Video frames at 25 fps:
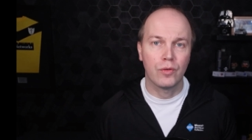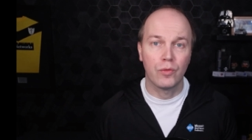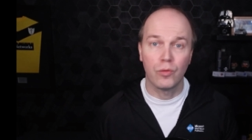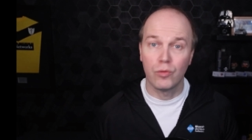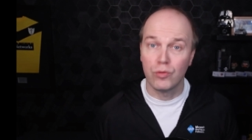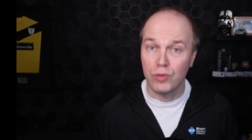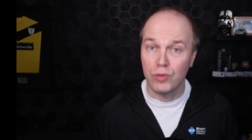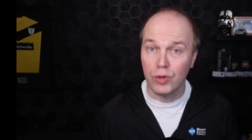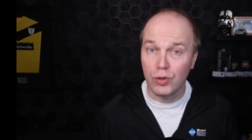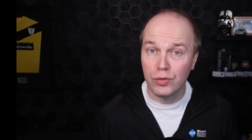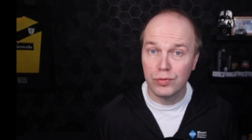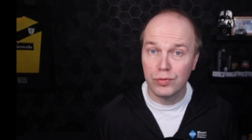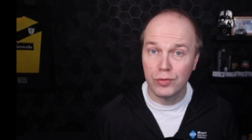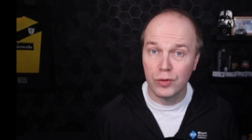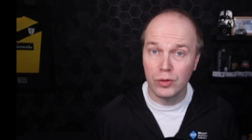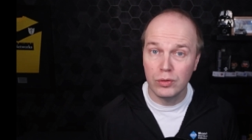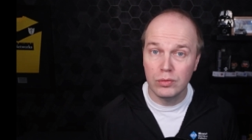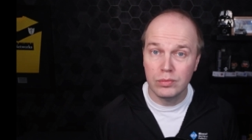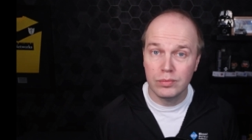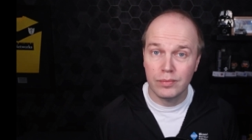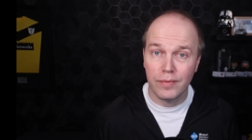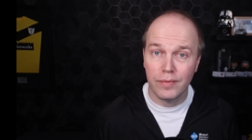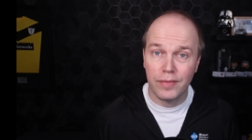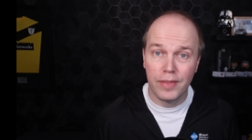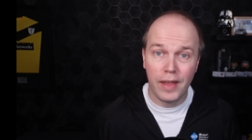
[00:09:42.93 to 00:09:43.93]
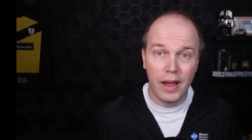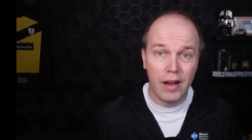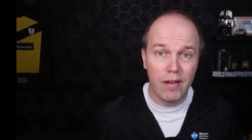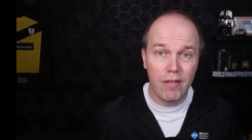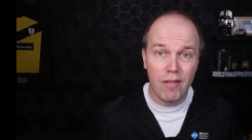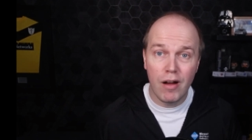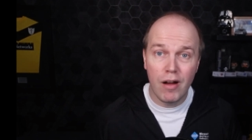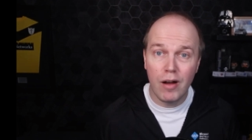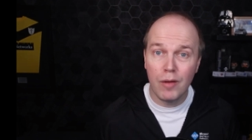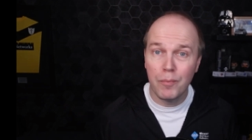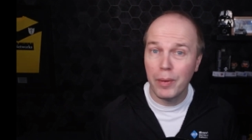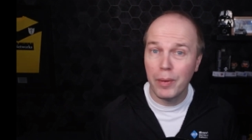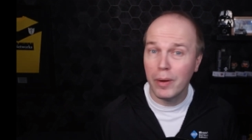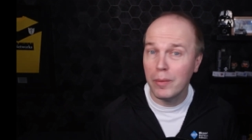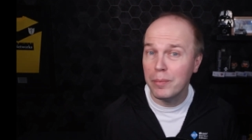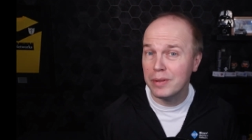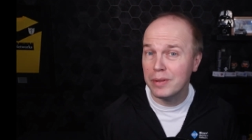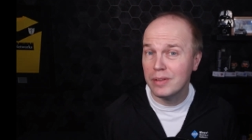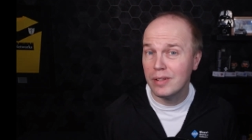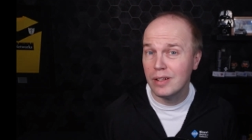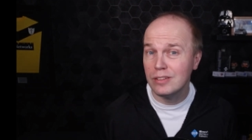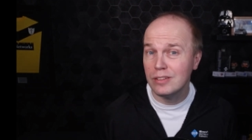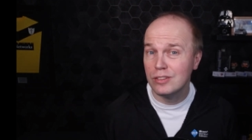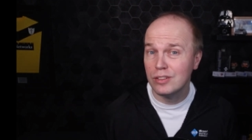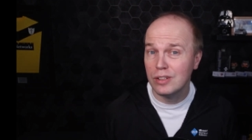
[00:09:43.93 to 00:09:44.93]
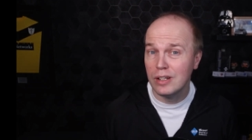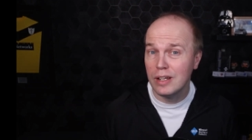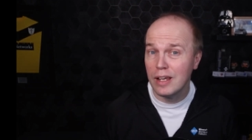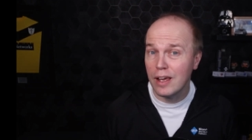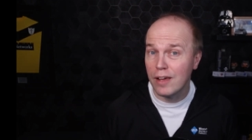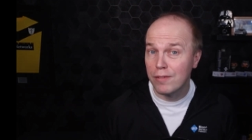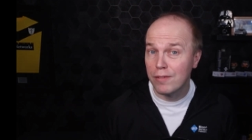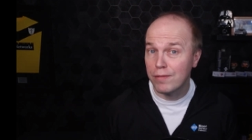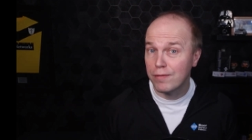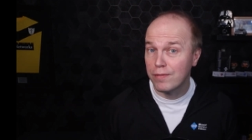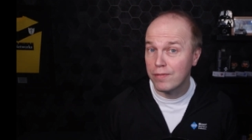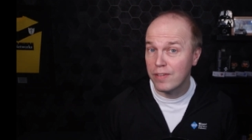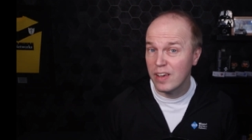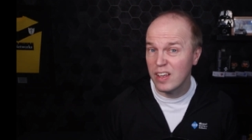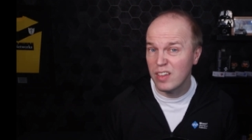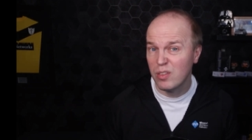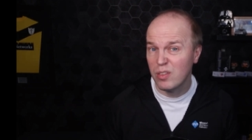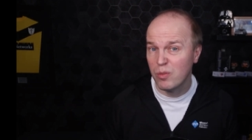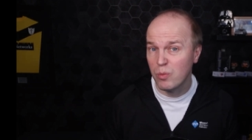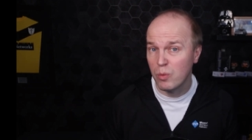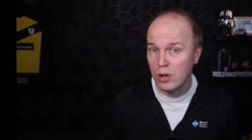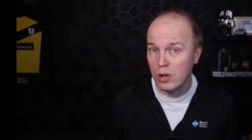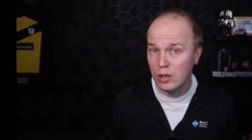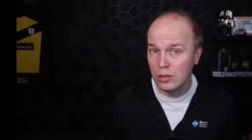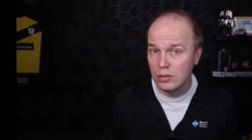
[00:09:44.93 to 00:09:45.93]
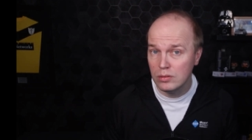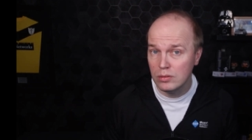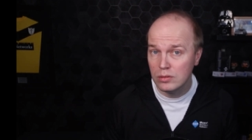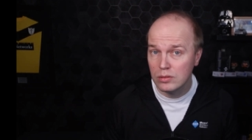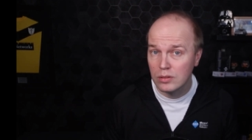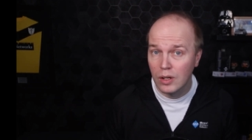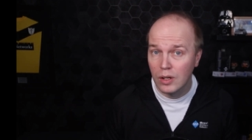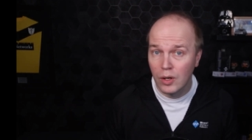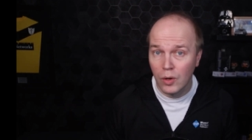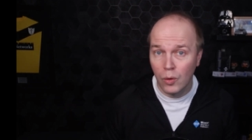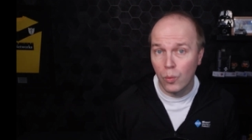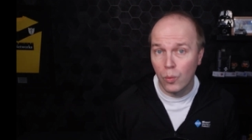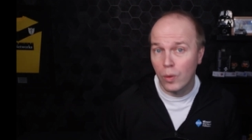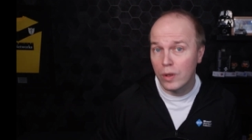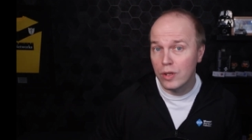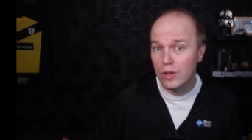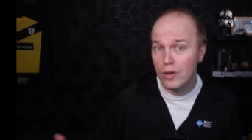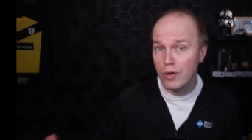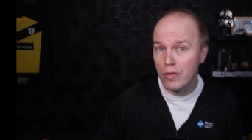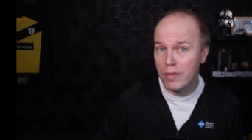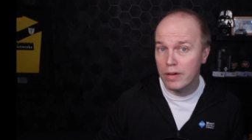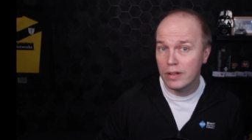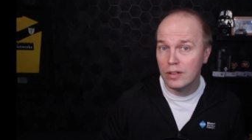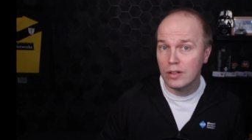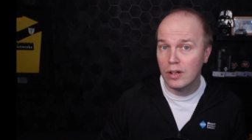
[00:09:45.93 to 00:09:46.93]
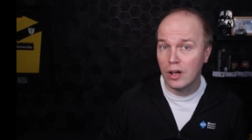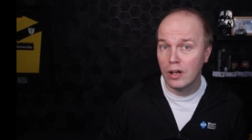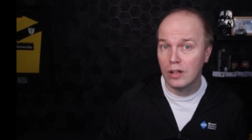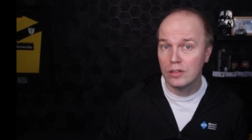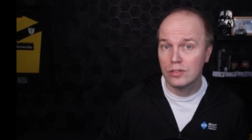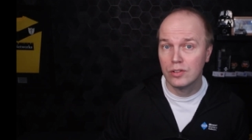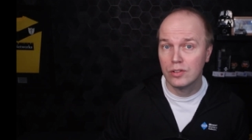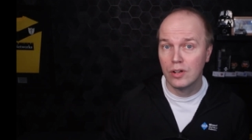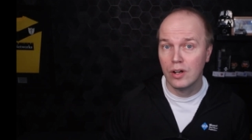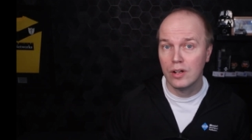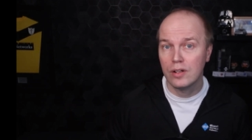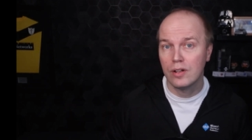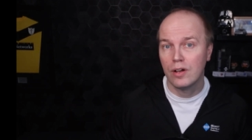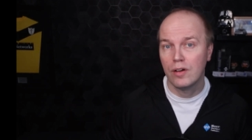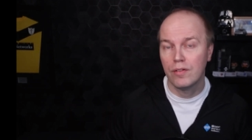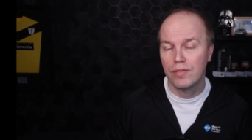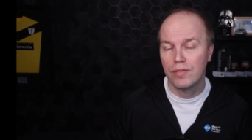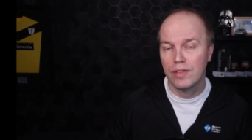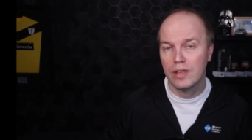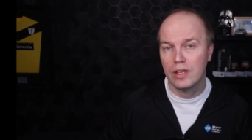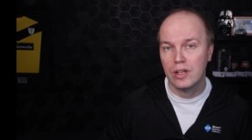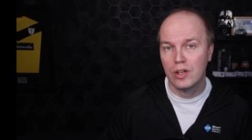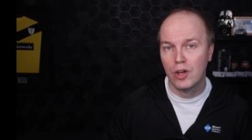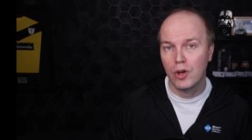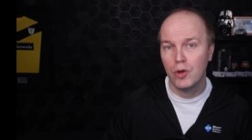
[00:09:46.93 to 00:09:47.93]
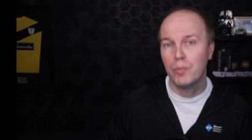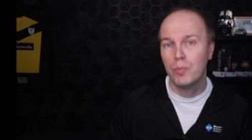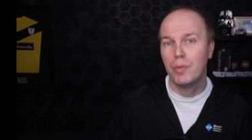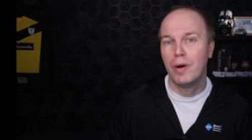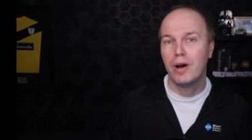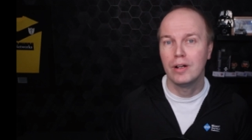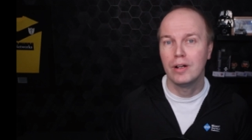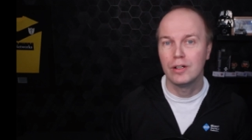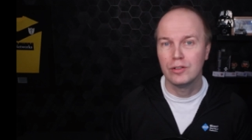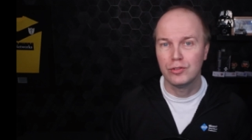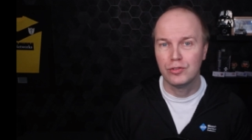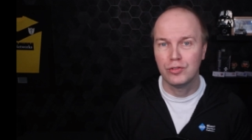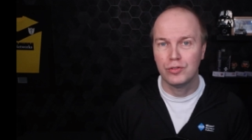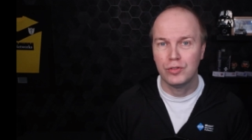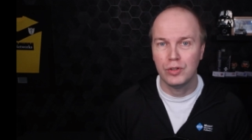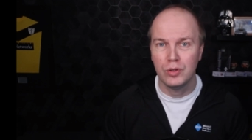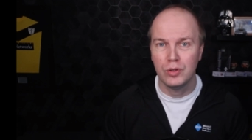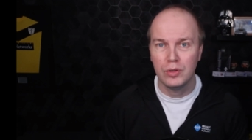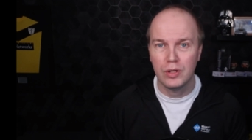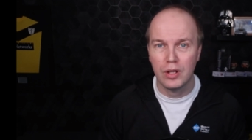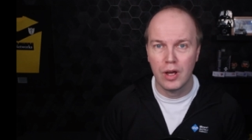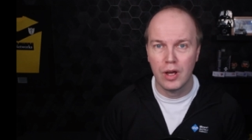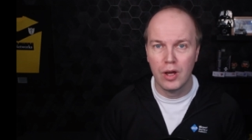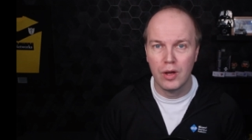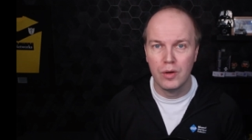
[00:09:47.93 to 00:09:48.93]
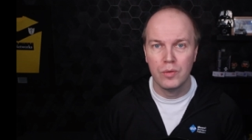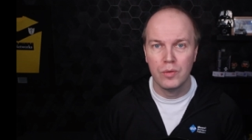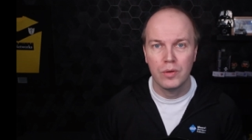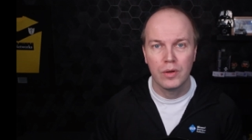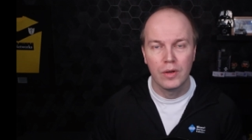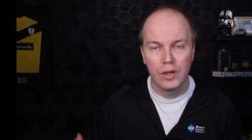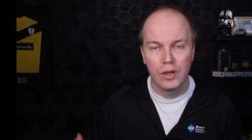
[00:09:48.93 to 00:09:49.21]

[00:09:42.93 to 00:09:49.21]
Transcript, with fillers: useful. There are potentially a fifth one when you're inside of the Copilot Studio.